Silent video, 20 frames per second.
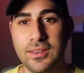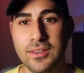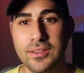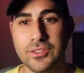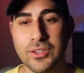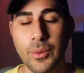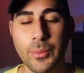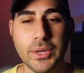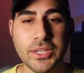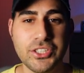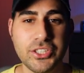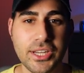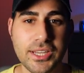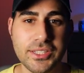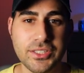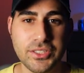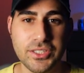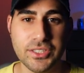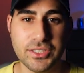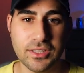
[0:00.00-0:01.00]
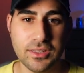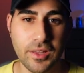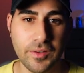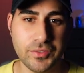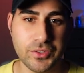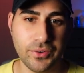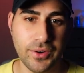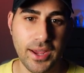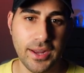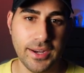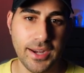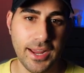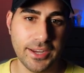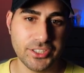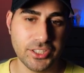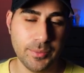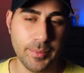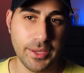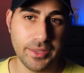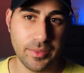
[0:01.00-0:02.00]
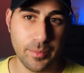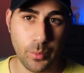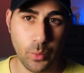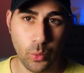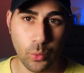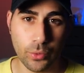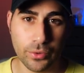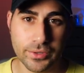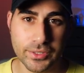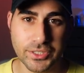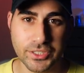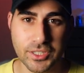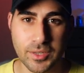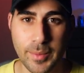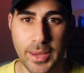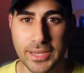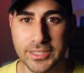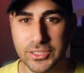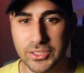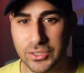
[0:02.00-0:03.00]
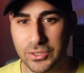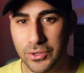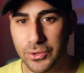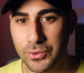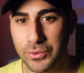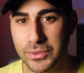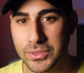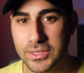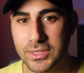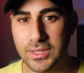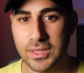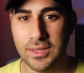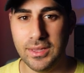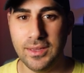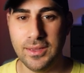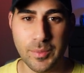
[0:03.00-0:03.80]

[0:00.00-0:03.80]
So I want to change these gloves around and actually make them orange to match his nose.